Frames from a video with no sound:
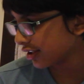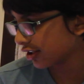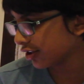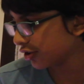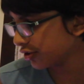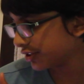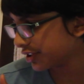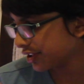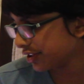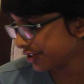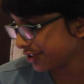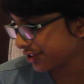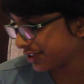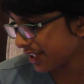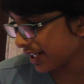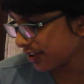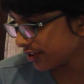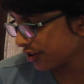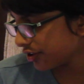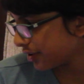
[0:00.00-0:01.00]
Go to your
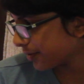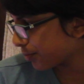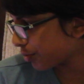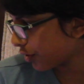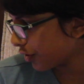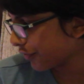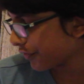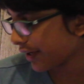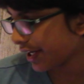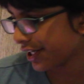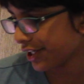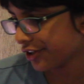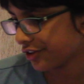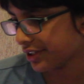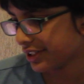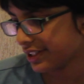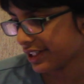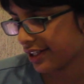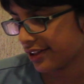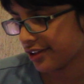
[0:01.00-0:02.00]
downloaded
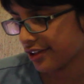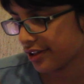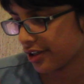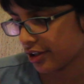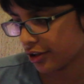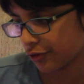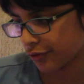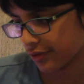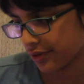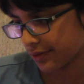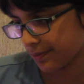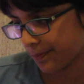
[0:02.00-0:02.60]
profile, and then the